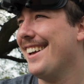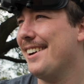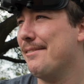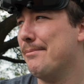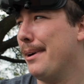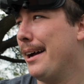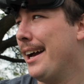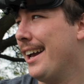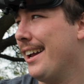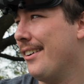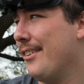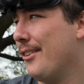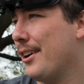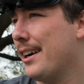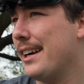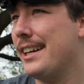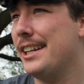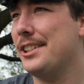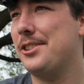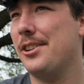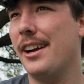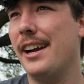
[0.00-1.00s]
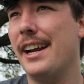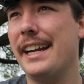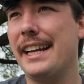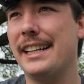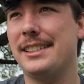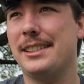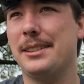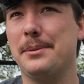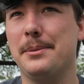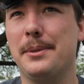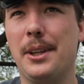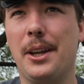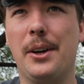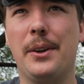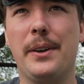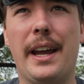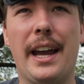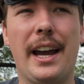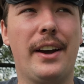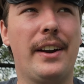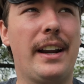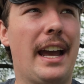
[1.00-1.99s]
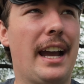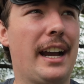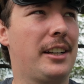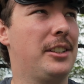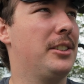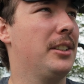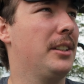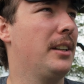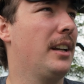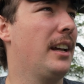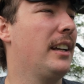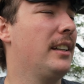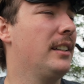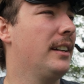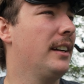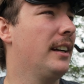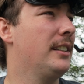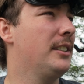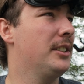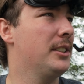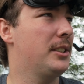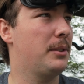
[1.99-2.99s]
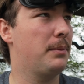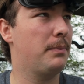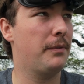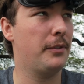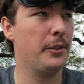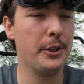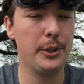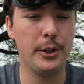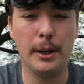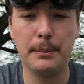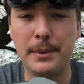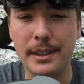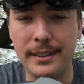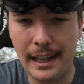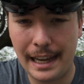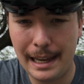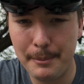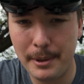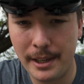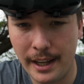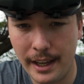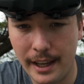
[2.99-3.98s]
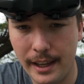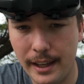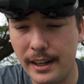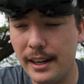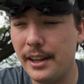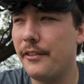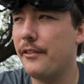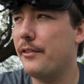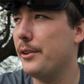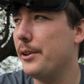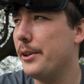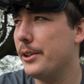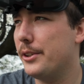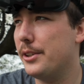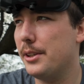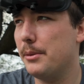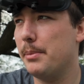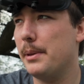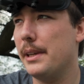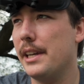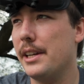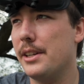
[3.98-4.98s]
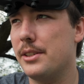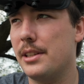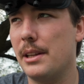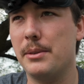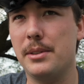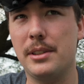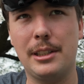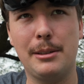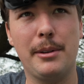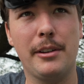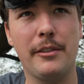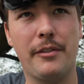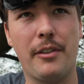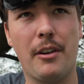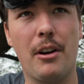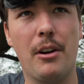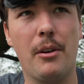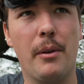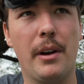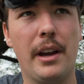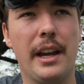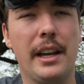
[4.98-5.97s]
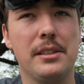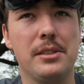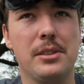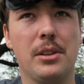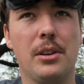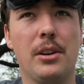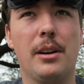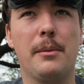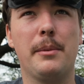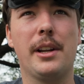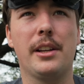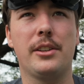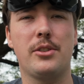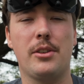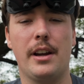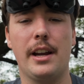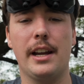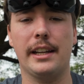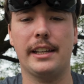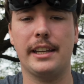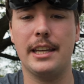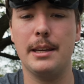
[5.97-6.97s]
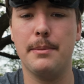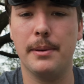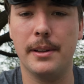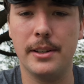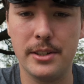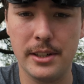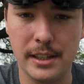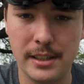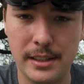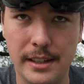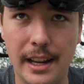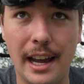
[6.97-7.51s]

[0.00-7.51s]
But we're gonna try and get some low down action. I just flew you up to Diamond Head, I flew you to the beach. That was a little bit far away, so I'm gonna try and keep it just